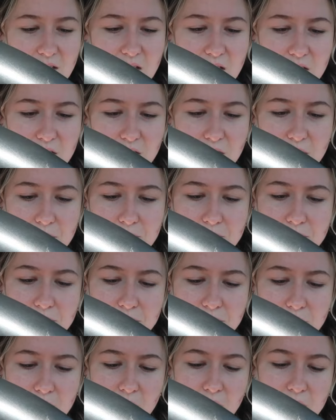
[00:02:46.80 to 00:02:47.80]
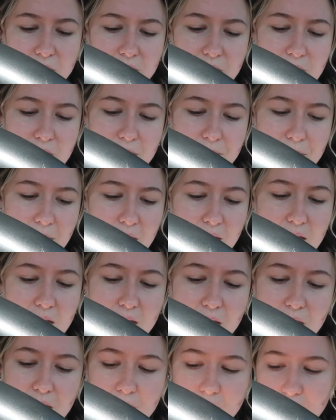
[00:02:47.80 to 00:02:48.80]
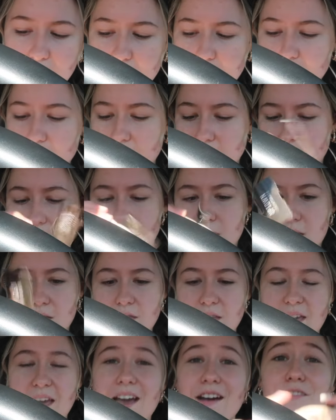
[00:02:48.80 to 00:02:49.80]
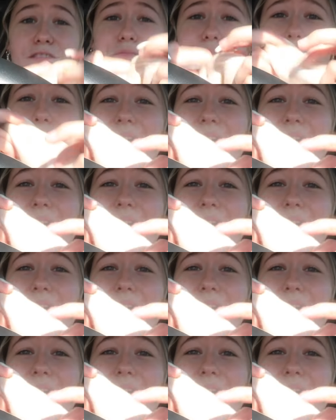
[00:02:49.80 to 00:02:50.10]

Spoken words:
on them, and they have